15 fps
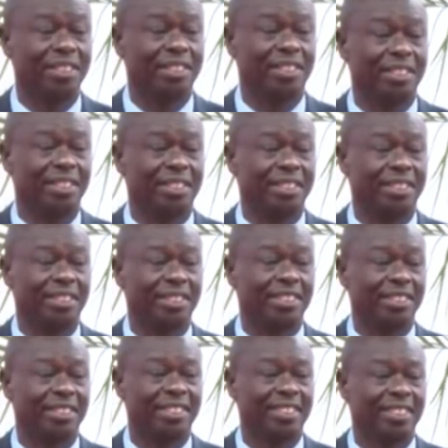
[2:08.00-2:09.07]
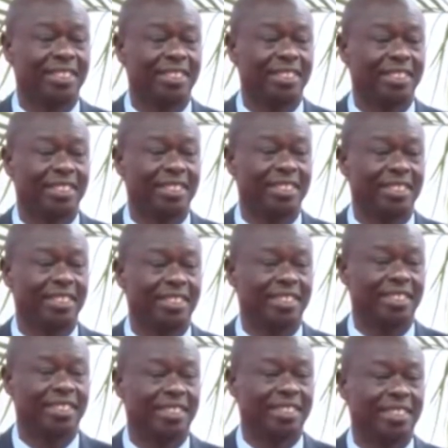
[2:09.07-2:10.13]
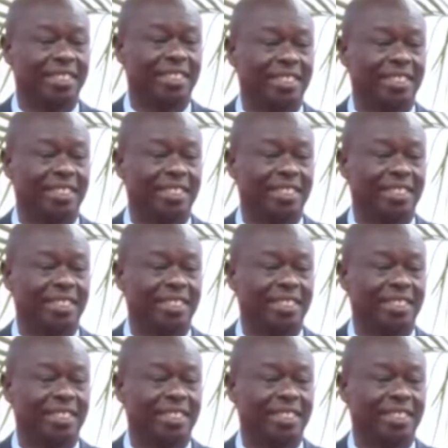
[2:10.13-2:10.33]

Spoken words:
No one is speaking in this clip.